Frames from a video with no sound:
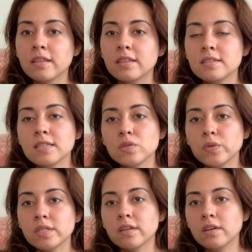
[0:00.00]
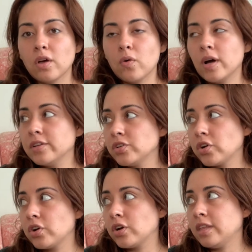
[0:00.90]
this is what's gonna go
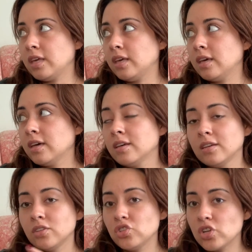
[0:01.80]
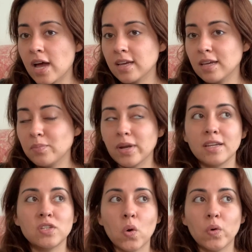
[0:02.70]
under the jacket, but I
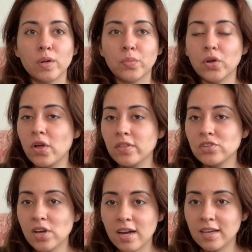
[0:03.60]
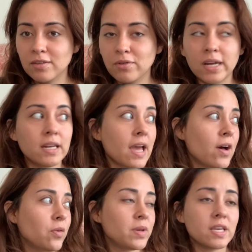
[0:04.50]
don't want to put on the jacket right
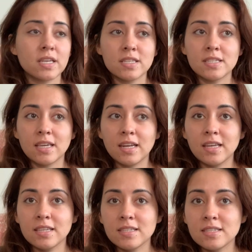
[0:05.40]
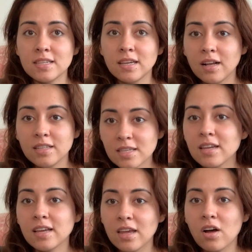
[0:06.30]
now because it's
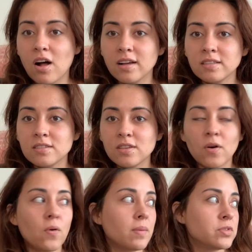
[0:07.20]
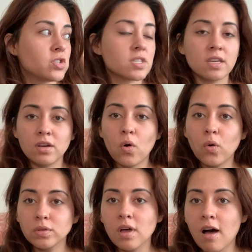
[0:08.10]
gonna get hot, so I'm just gonna
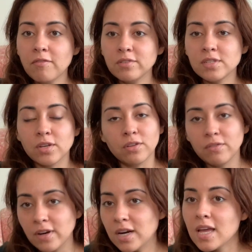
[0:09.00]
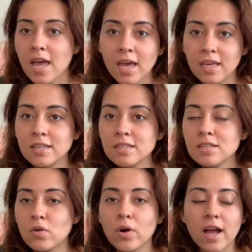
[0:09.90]
hold off until the very
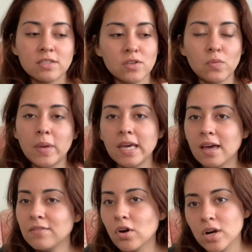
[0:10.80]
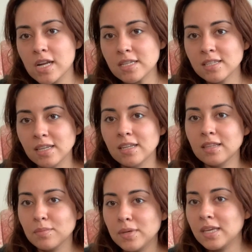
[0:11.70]
end, or as you may have already seen
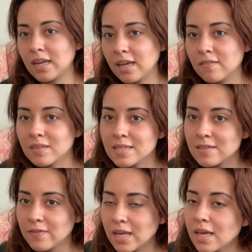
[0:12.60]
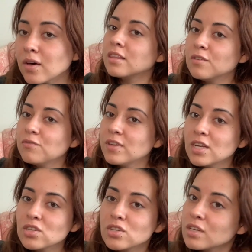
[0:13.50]
in the beginning of this video, the finished